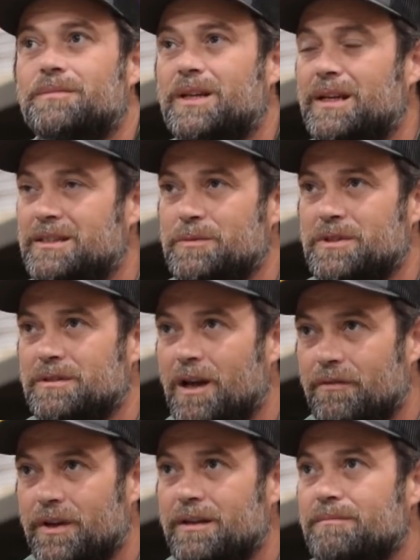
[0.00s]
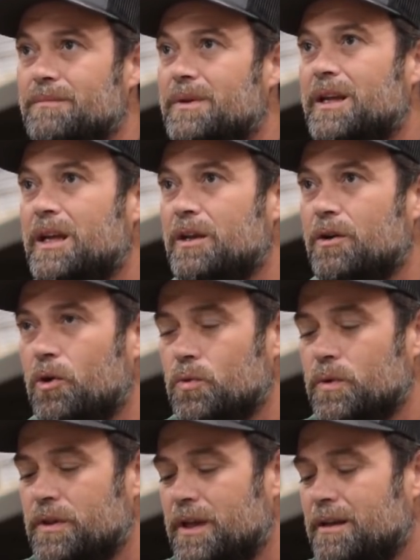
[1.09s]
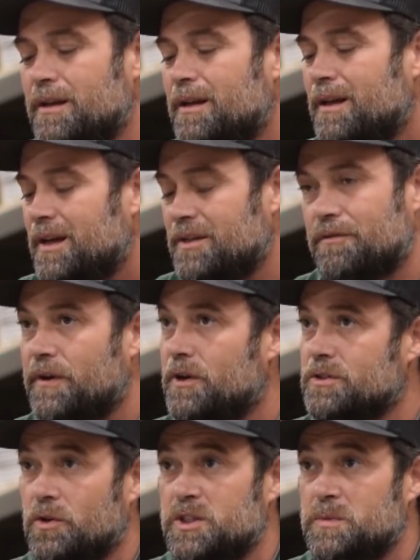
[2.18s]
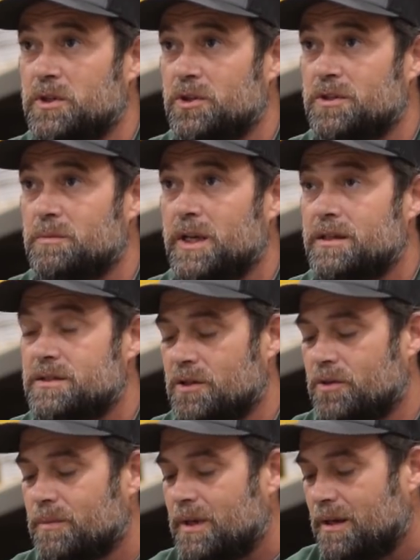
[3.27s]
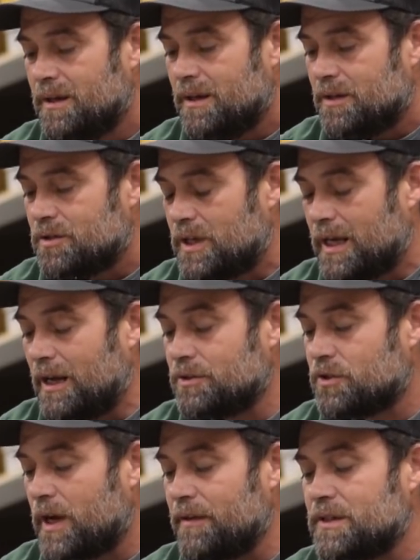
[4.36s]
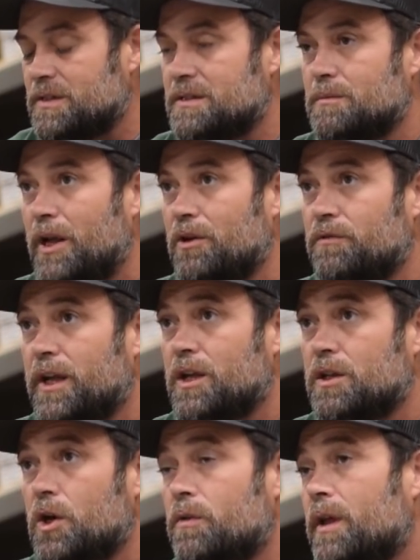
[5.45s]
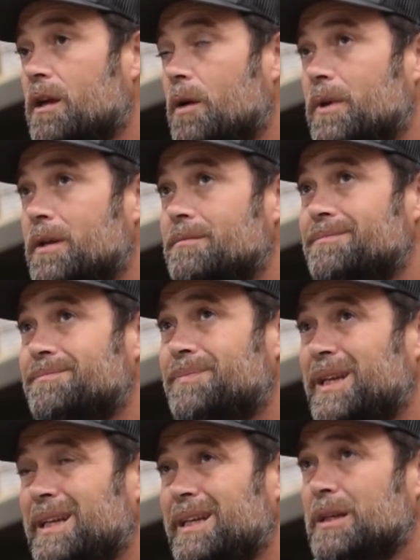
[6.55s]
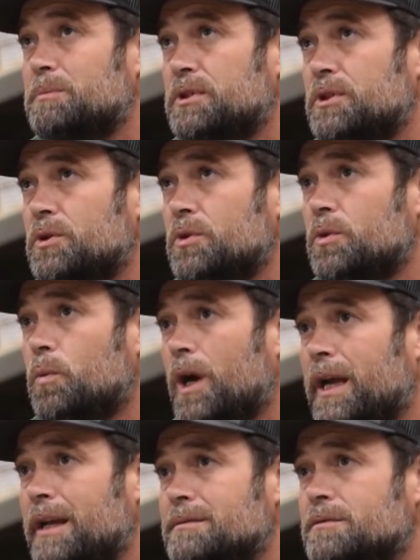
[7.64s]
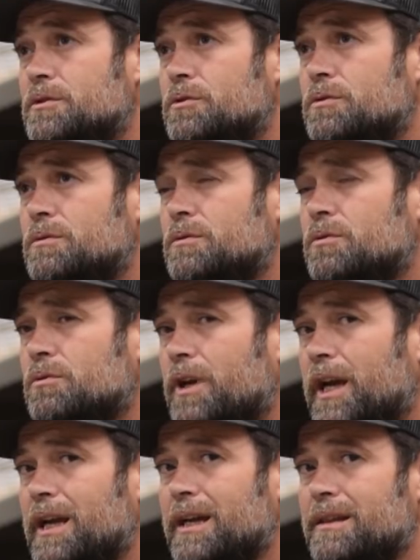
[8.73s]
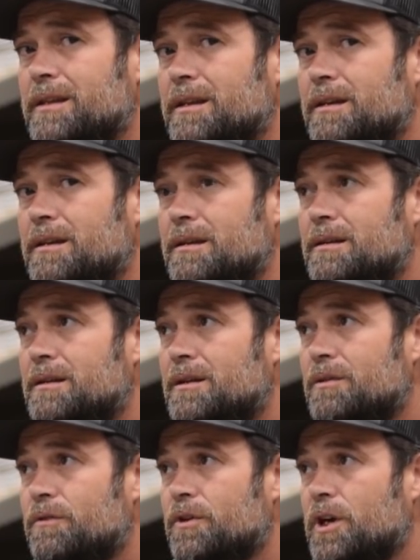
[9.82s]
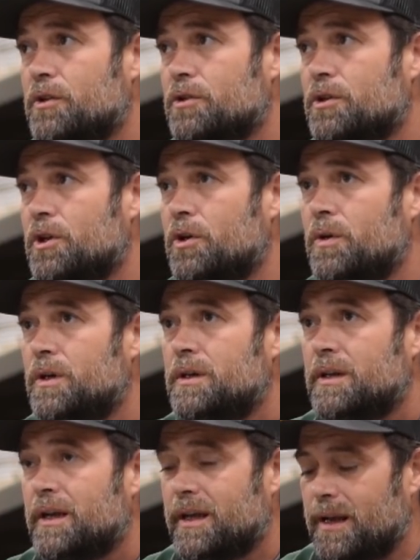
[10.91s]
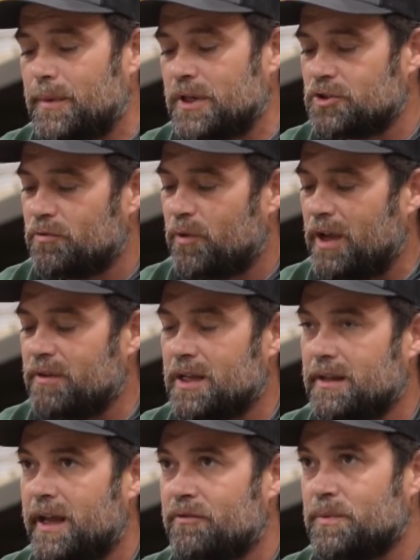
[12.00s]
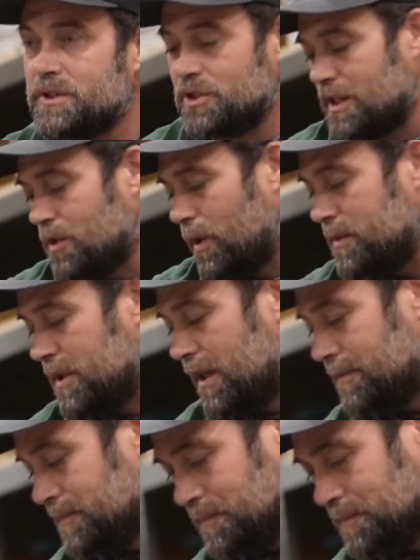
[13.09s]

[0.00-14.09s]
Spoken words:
He seems to love it. He can hold with it. And the Faro's always been good to me. So get out and try. This is the Metal Flake Glow. They come in pink, blue, white, and gray, I think, for color glow. And I'm not sure if we have any left, but check the website.